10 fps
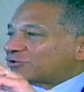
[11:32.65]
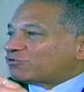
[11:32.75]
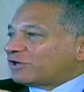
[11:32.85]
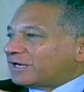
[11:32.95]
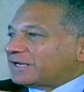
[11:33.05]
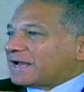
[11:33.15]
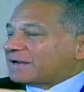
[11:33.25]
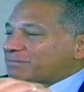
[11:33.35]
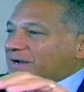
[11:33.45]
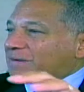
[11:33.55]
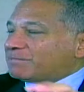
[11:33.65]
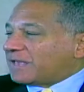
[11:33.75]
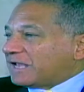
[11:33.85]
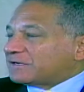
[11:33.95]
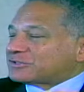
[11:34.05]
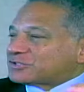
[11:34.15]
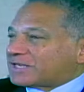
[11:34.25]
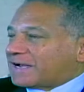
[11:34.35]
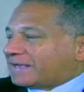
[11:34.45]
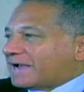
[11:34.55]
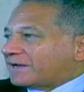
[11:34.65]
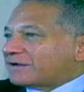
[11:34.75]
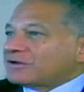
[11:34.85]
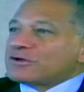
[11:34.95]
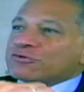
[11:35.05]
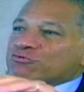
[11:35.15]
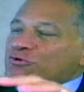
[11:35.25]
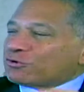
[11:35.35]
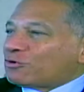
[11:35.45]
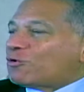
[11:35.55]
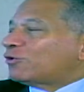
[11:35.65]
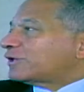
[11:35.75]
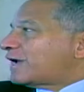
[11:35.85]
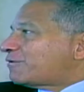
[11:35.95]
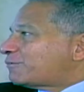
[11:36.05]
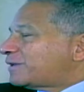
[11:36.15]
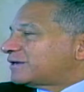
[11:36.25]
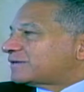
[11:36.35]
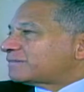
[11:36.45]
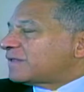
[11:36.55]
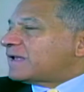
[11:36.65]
Trinidad, Barbados, Guyana, throughout the whole Caribbean.